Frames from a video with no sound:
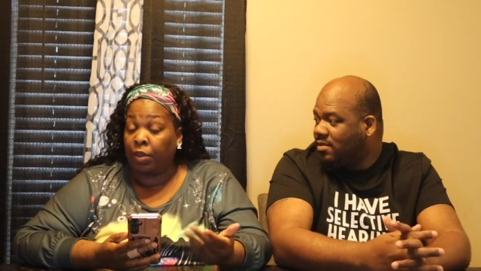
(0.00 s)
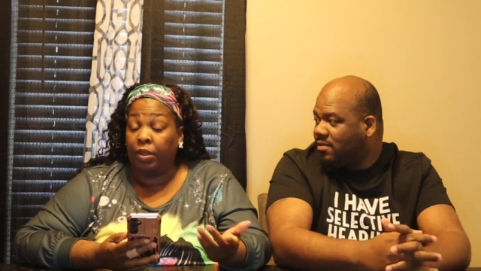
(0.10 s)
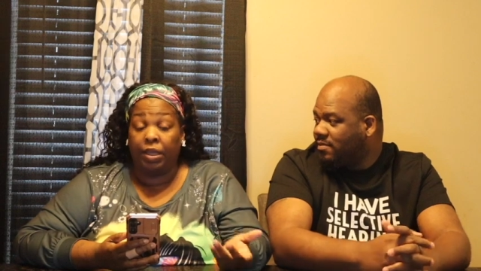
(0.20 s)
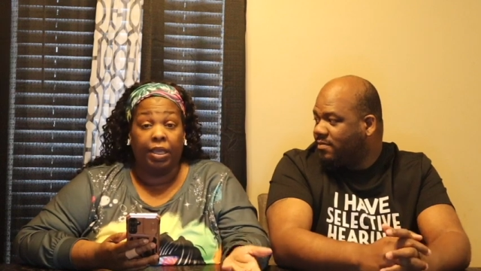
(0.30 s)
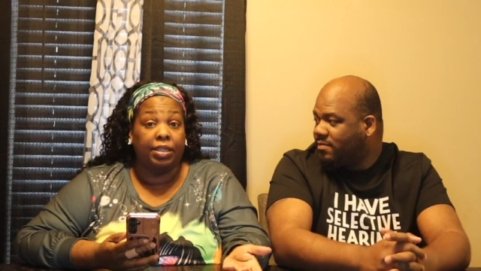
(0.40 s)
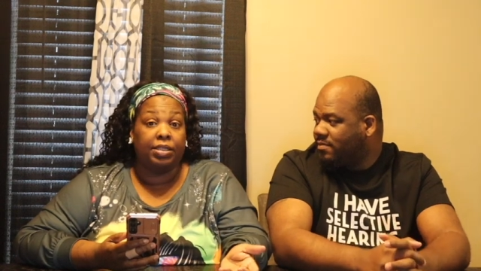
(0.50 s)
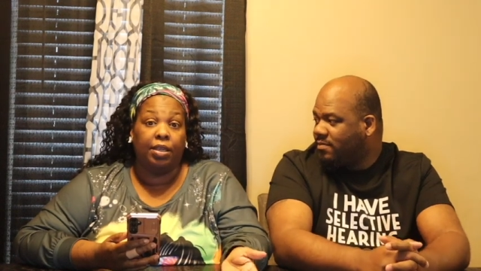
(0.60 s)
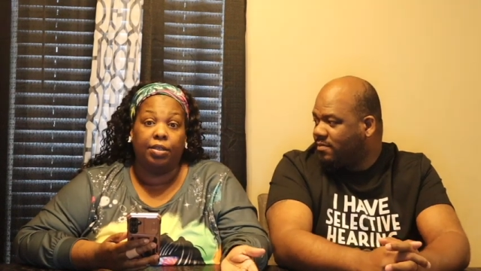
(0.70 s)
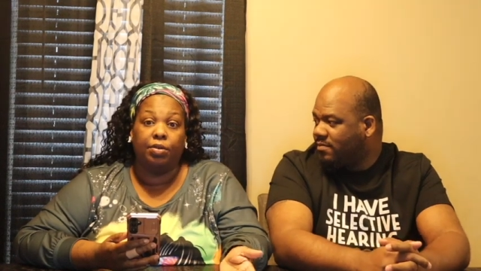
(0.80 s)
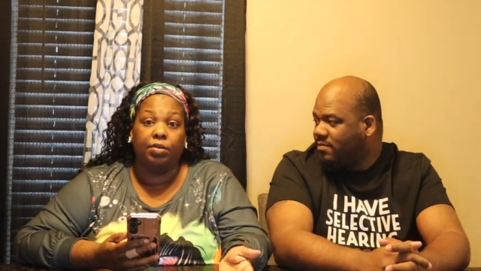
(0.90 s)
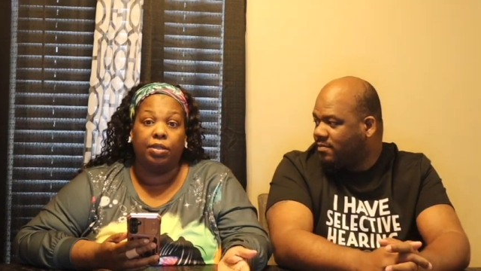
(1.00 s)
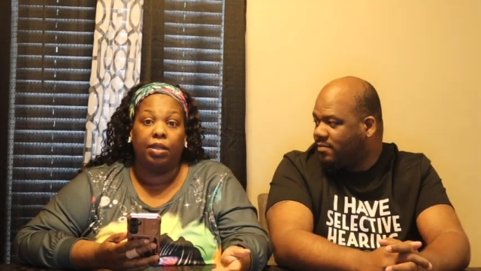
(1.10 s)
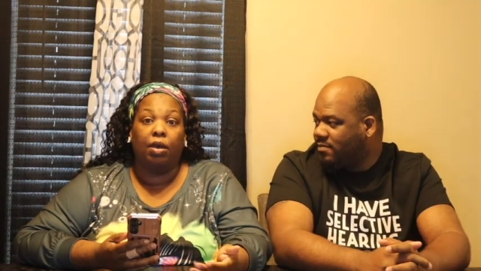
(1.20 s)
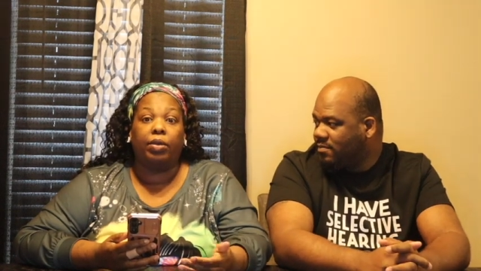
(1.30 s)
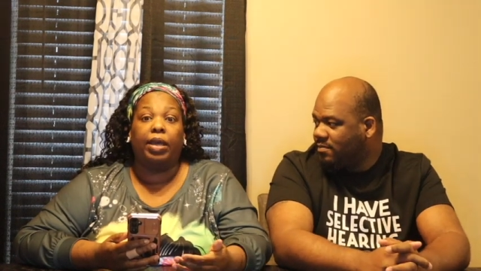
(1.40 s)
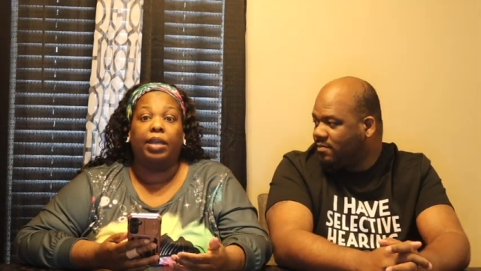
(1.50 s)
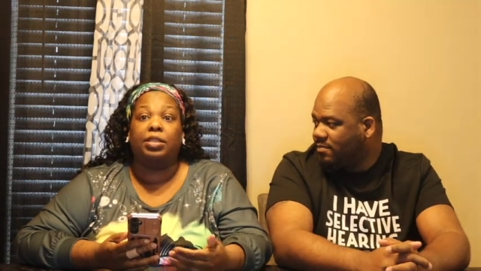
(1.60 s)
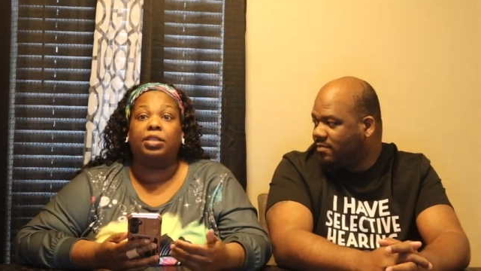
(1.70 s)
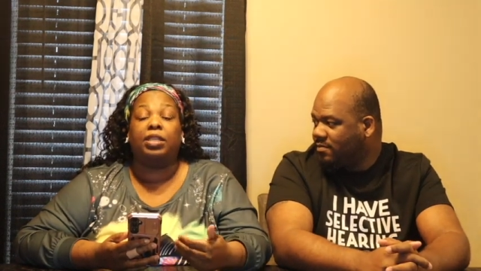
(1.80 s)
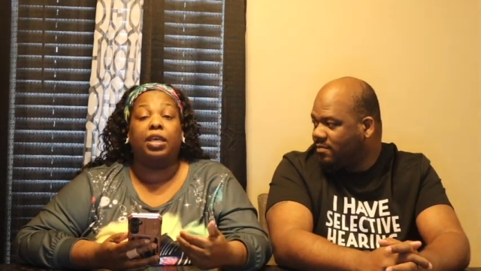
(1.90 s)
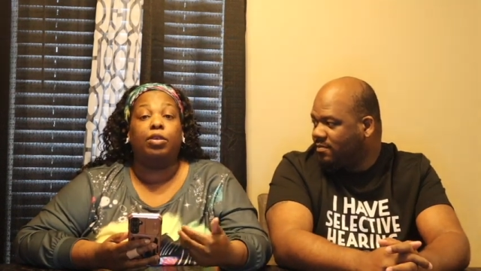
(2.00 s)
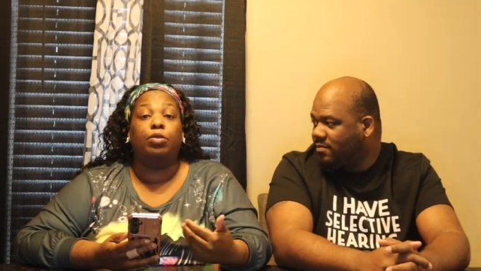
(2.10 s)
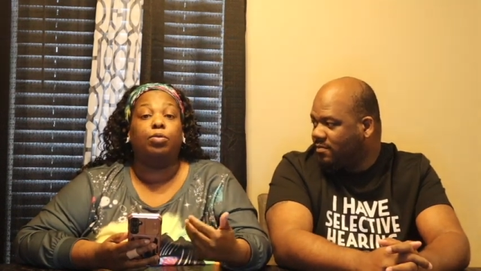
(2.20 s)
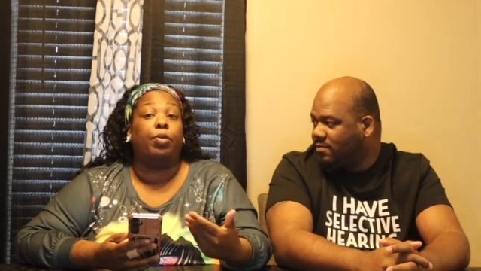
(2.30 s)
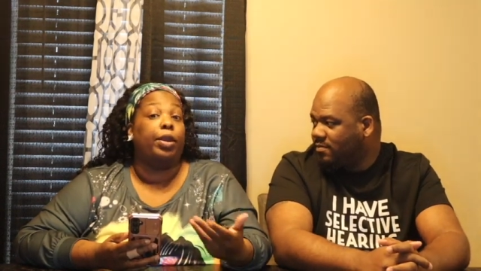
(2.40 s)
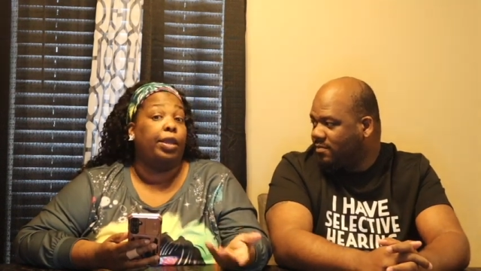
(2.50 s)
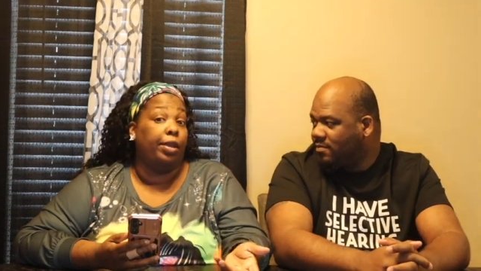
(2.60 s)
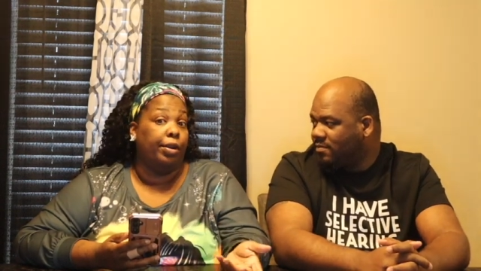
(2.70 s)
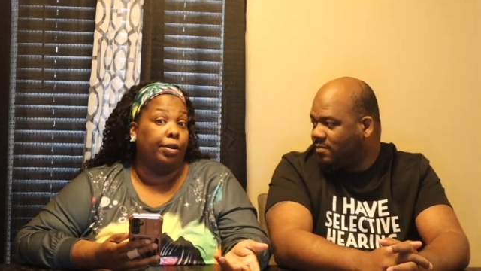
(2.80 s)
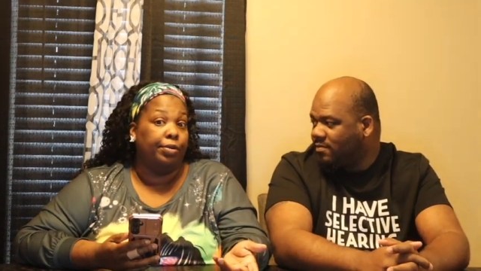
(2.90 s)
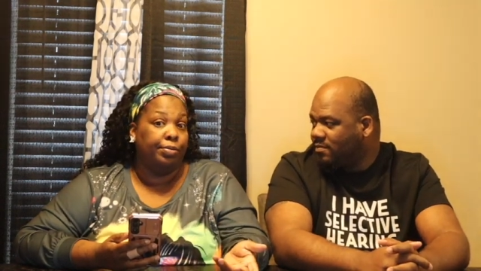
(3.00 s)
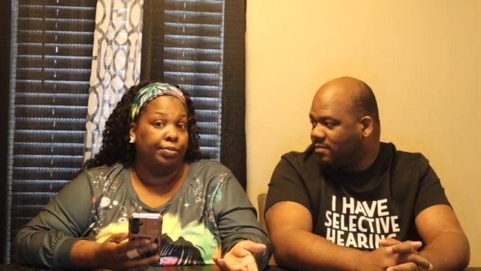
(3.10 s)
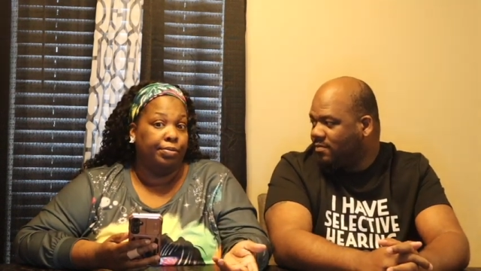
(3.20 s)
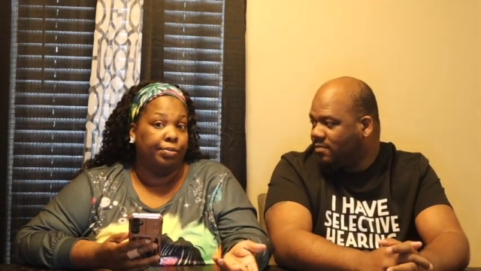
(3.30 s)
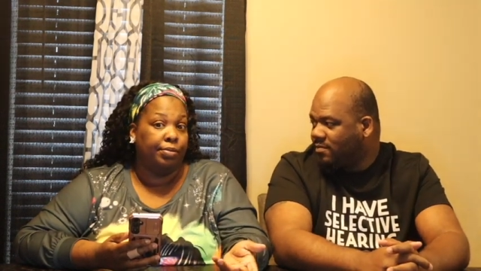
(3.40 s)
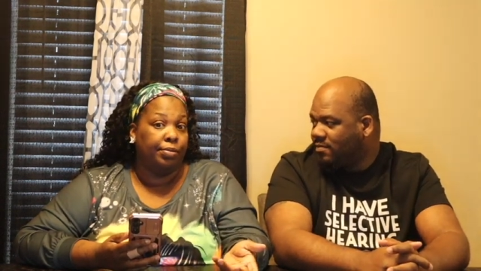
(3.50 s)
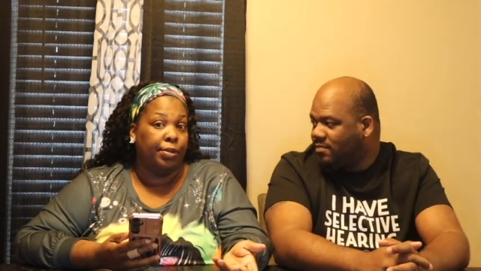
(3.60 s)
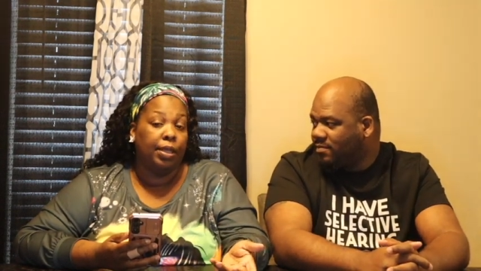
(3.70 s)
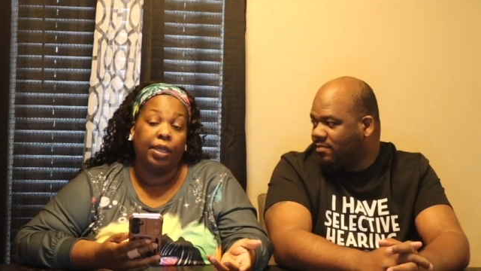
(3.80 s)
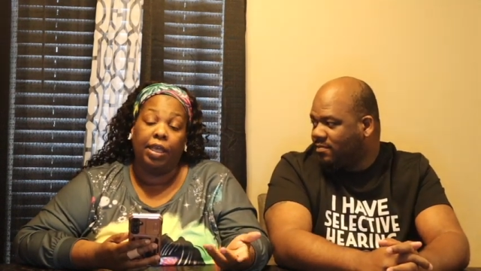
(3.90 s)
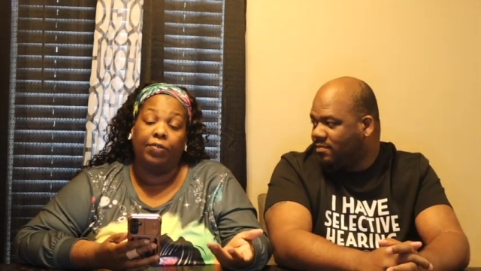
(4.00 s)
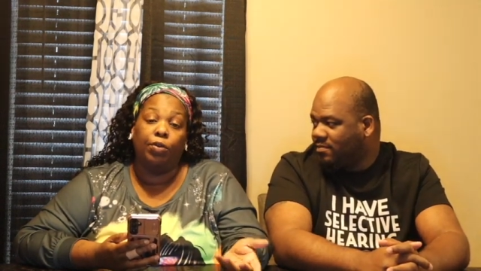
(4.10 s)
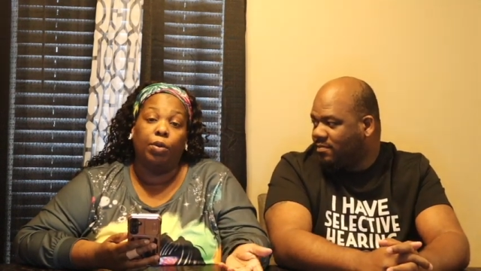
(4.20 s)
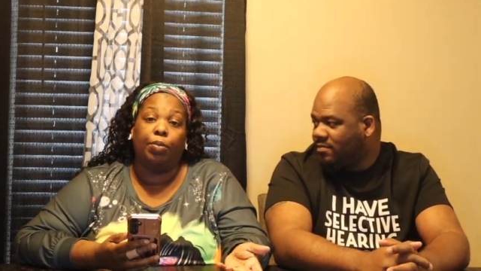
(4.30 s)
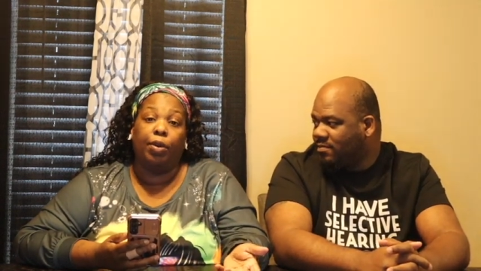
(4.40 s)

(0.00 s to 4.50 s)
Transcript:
Speaker 1: Again, instead of using okay, let's just say you braid hair. If you're a